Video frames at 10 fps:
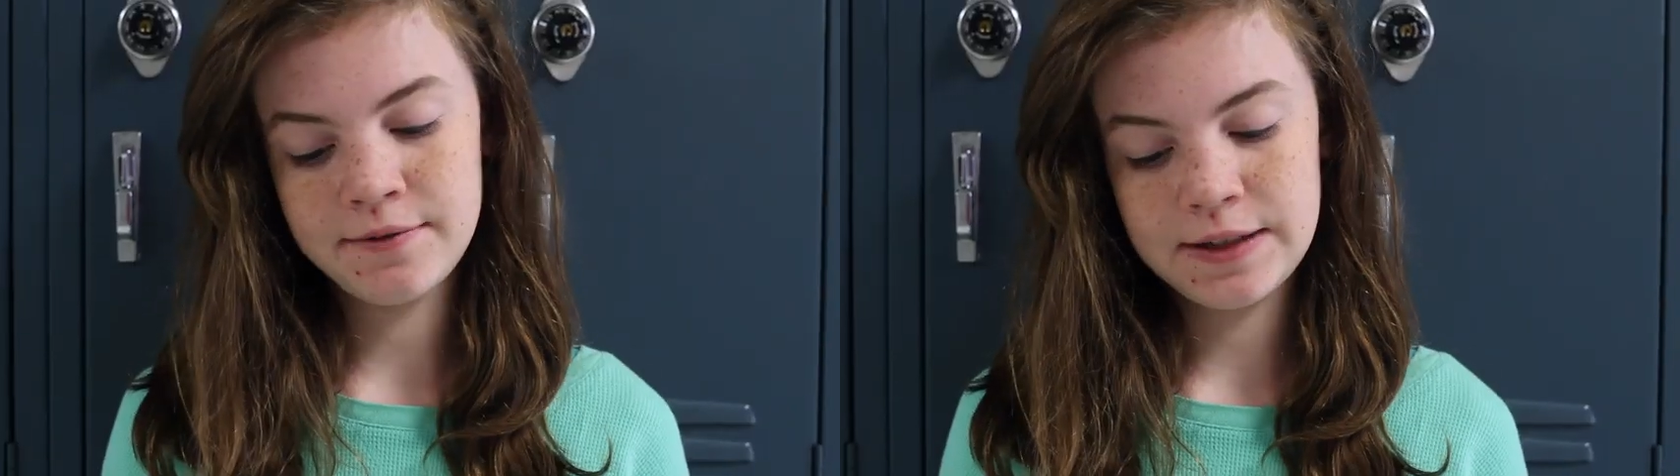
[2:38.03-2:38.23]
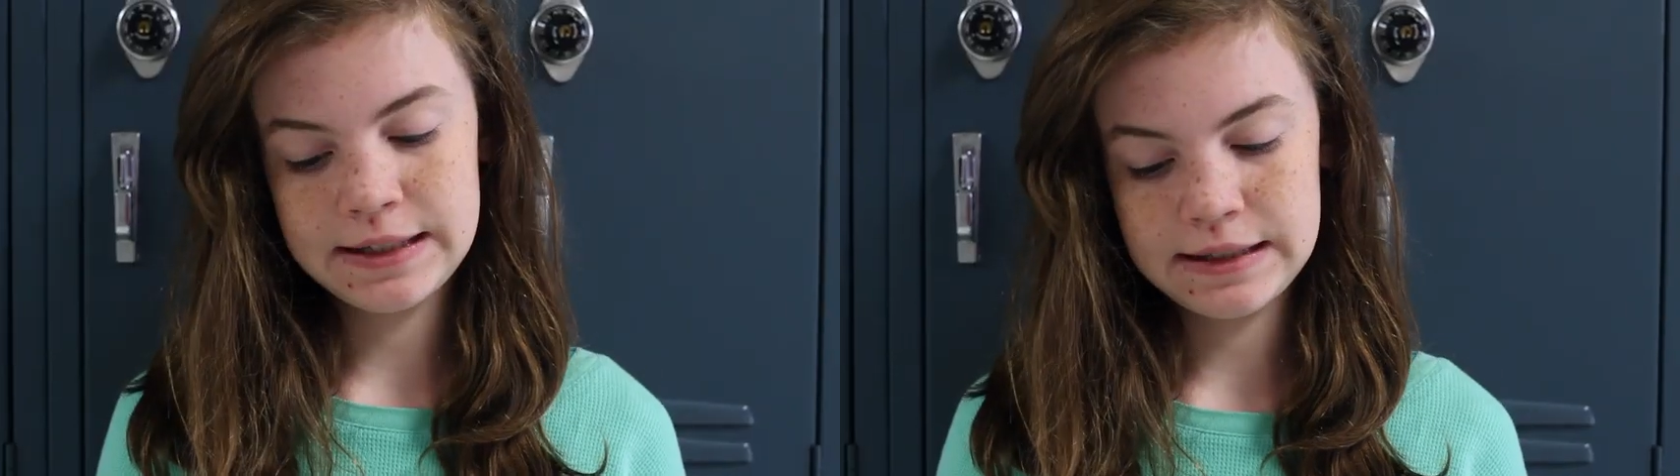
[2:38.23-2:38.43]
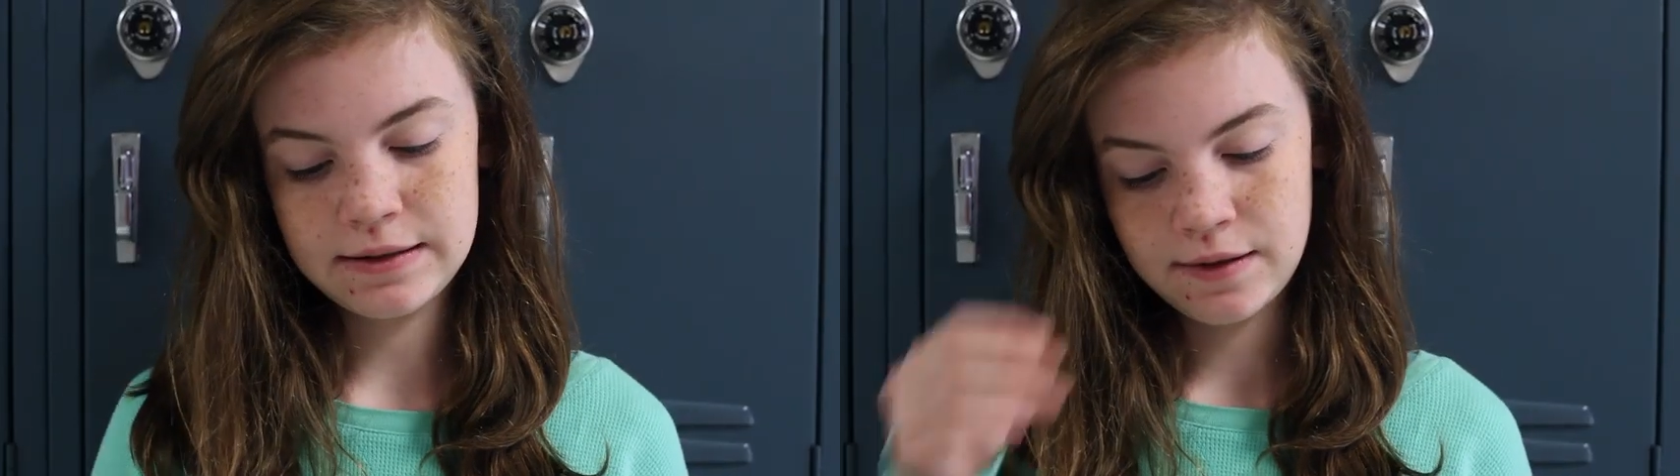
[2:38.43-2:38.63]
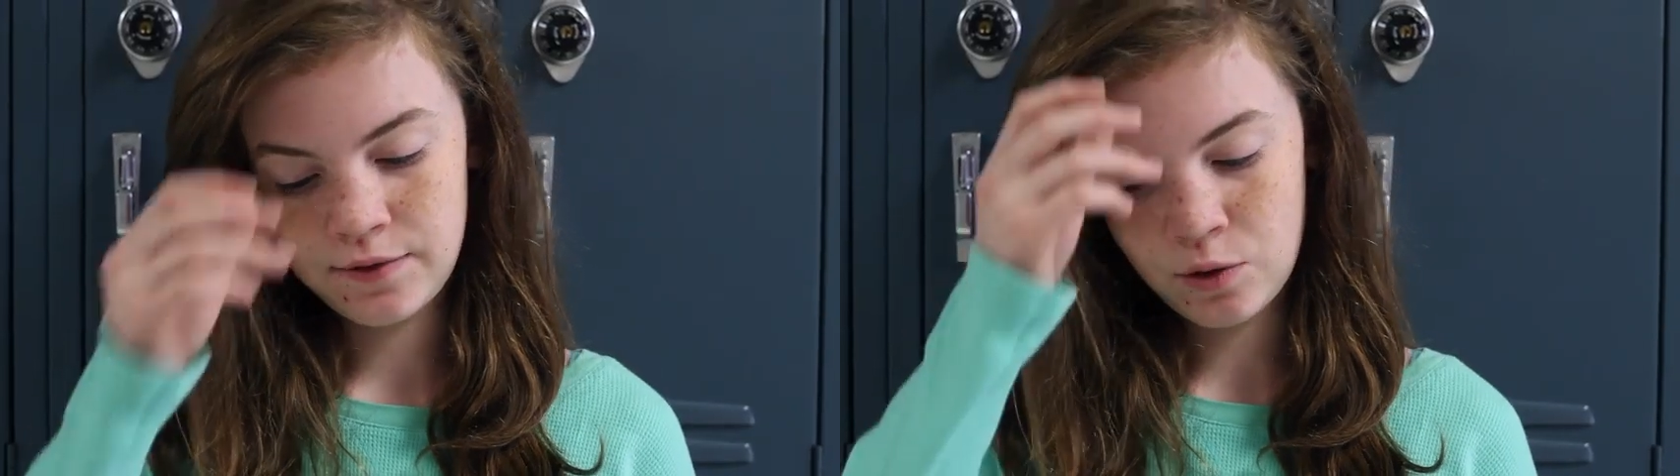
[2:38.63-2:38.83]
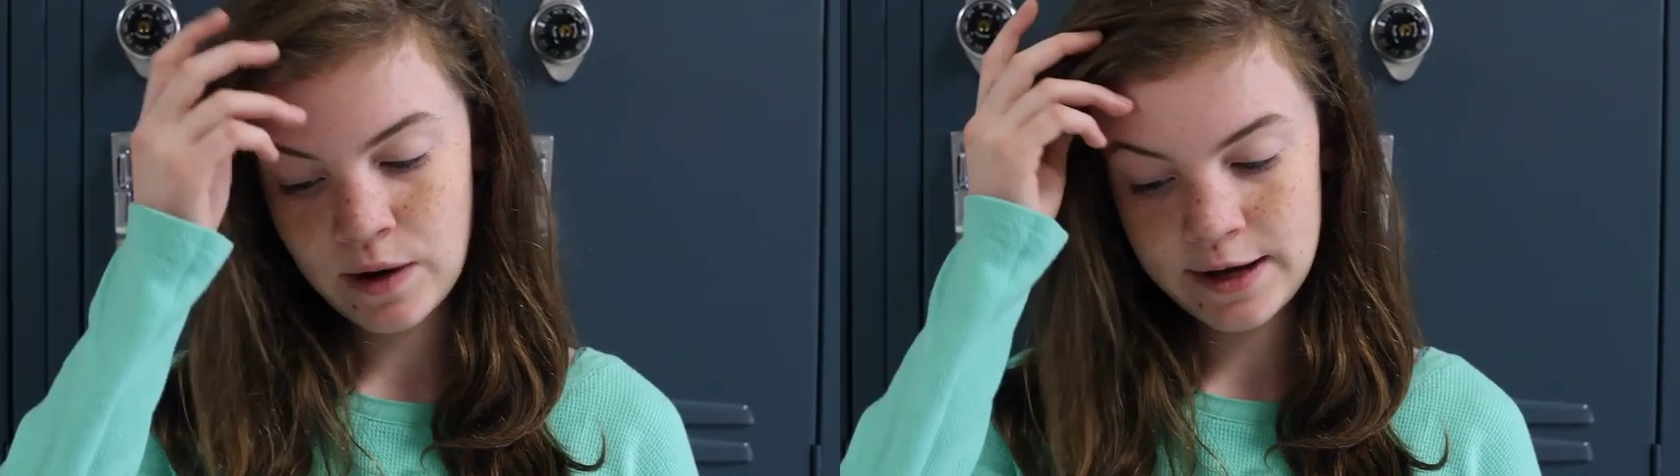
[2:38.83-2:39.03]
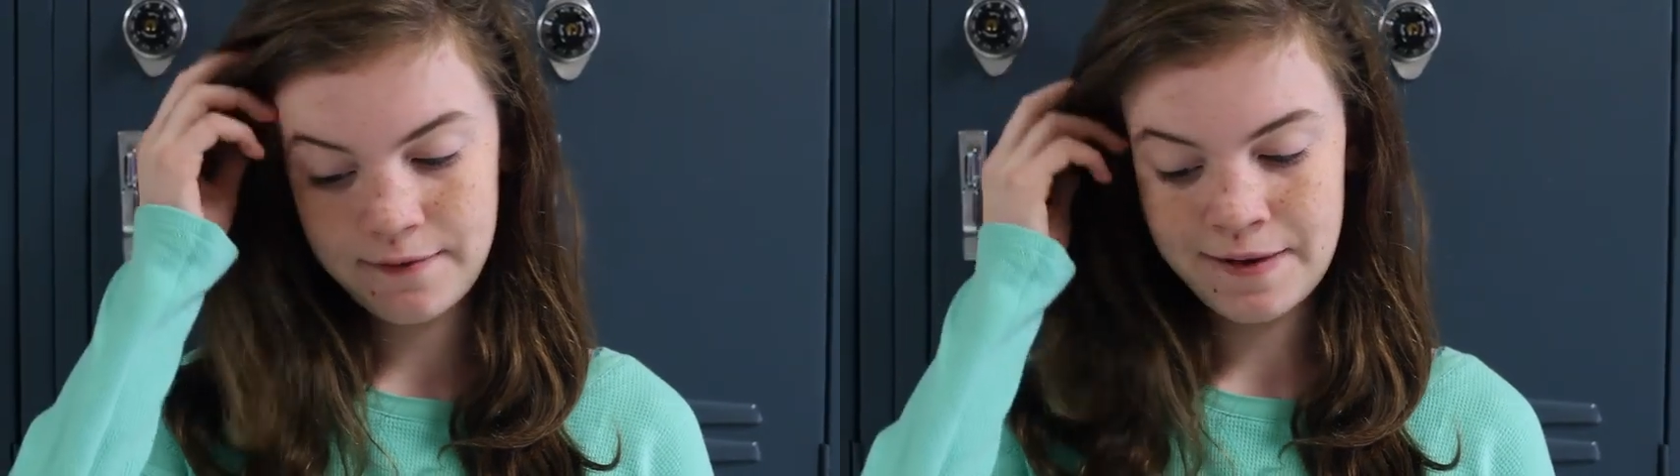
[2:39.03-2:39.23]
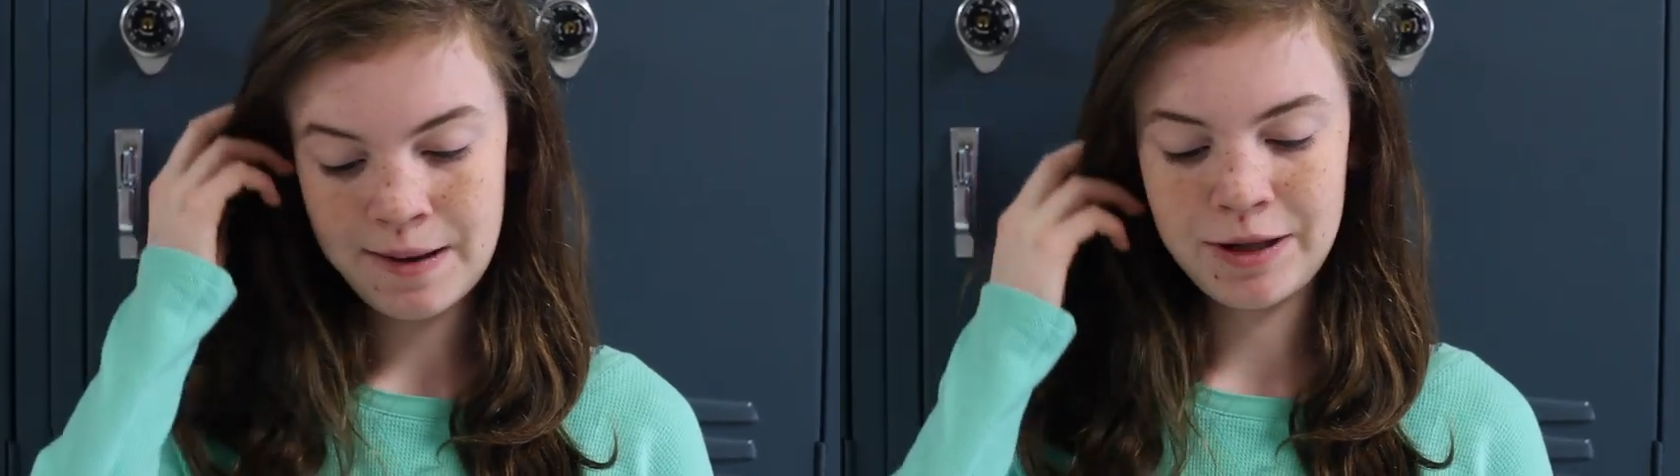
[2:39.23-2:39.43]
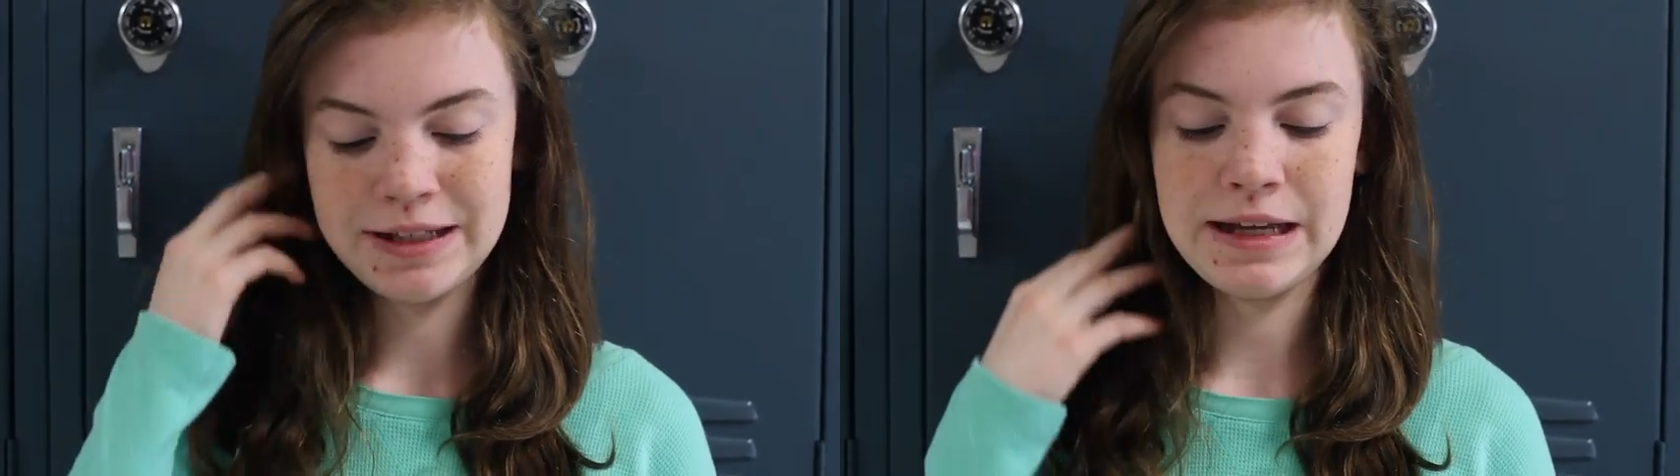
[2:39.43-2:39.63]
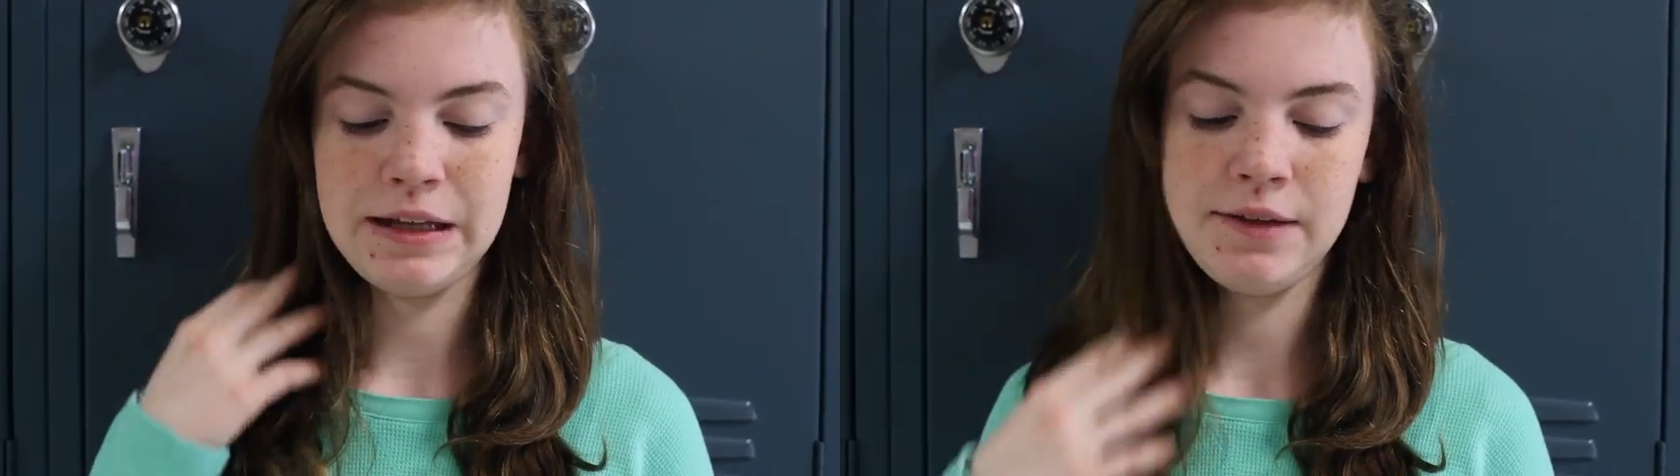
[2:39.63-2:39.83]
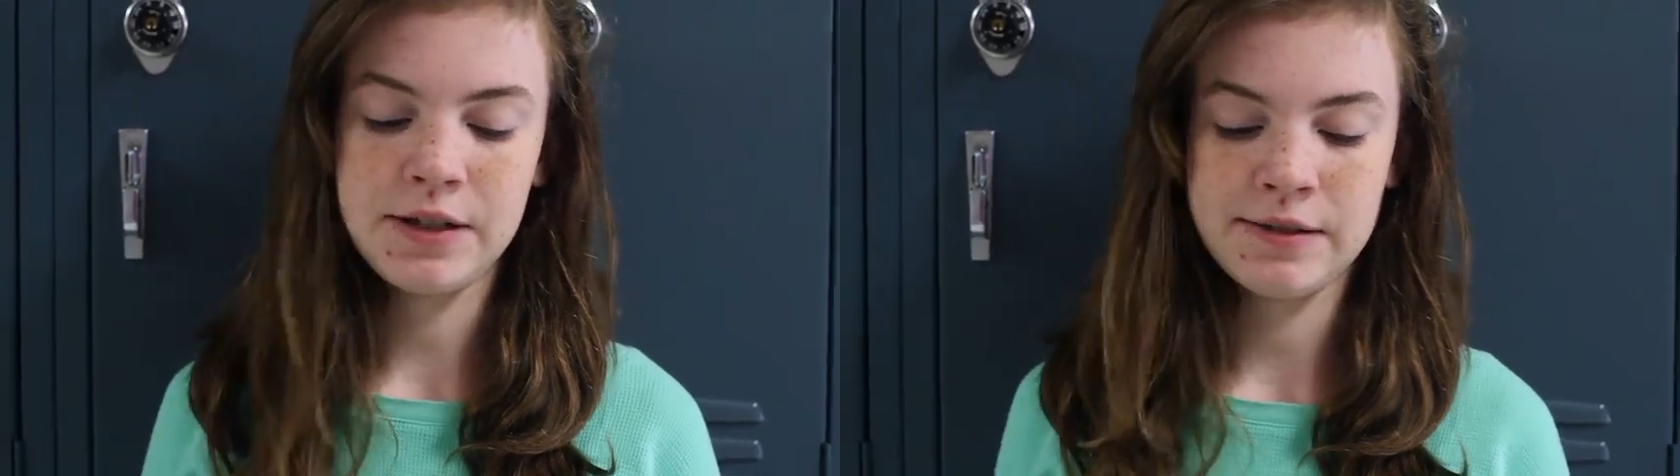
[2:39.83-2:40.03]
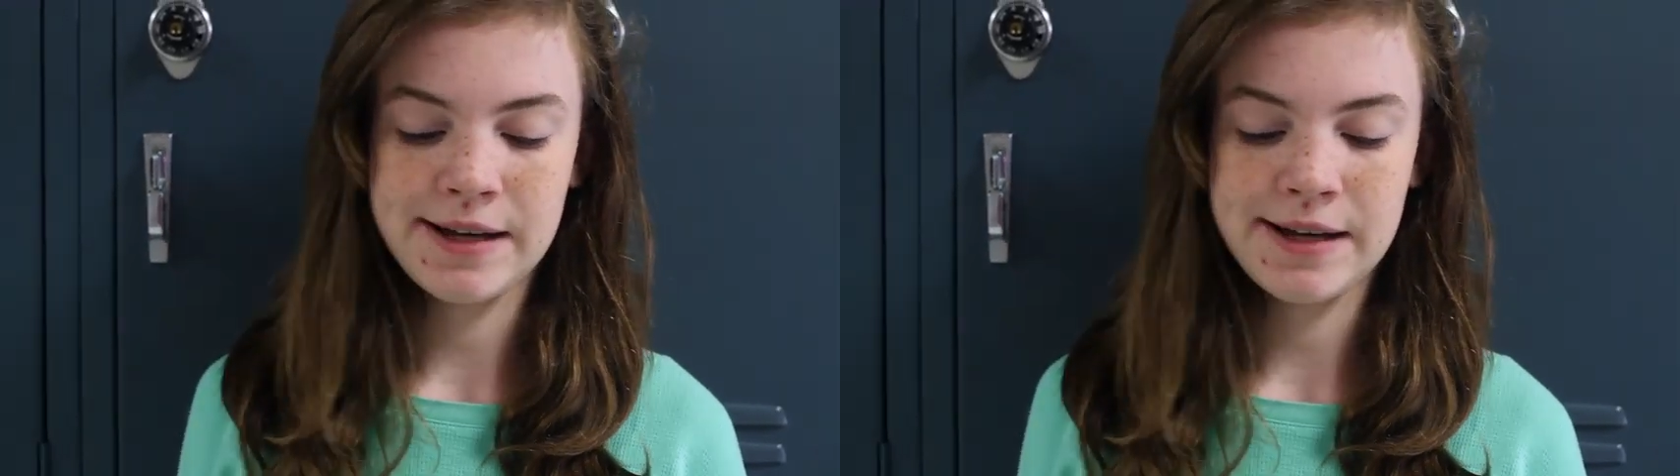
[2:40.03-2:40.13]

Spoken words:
of the white families that lived in